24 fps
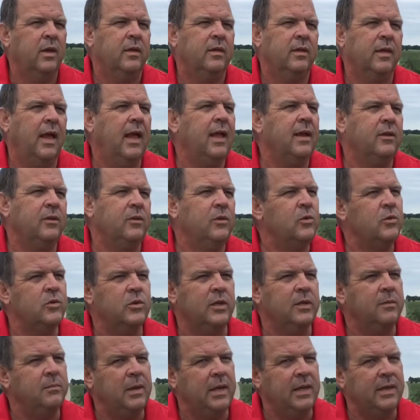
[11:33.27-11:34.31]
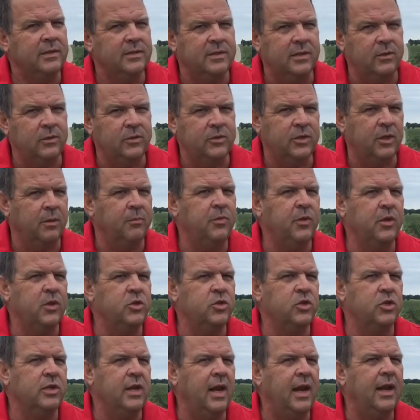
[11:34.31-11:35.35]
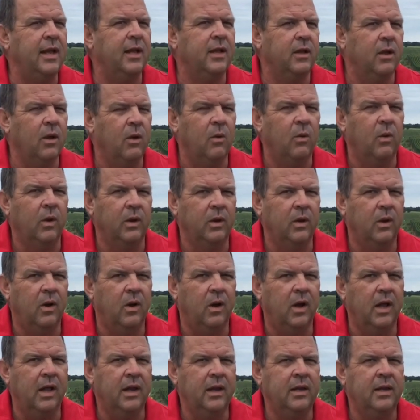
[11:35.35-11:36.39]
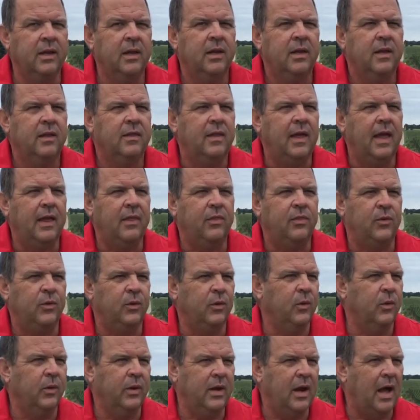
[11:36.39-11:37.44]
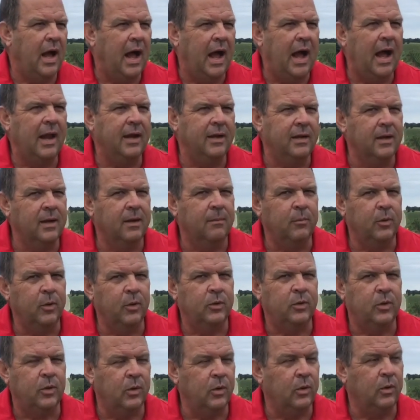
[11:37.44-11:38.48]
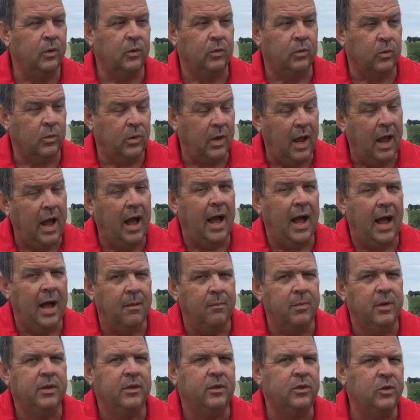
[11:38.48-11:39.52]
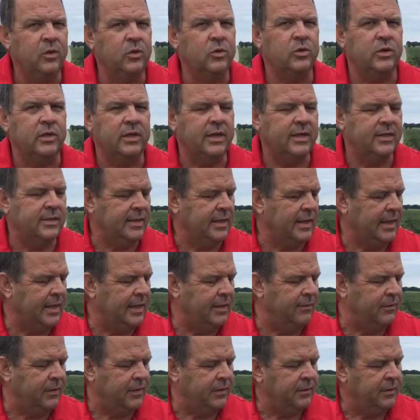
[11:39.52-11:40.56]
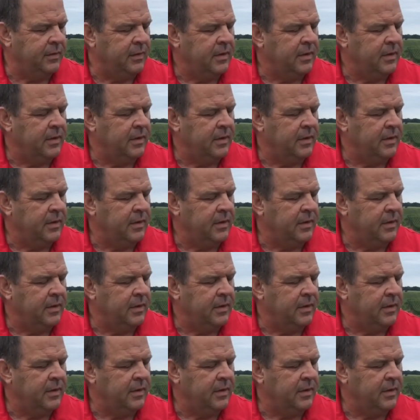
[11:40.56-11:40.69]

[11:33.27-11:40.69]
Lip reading: that usually means there's something genetic going on that threw an odd numbered kernel cob. Usually it's even.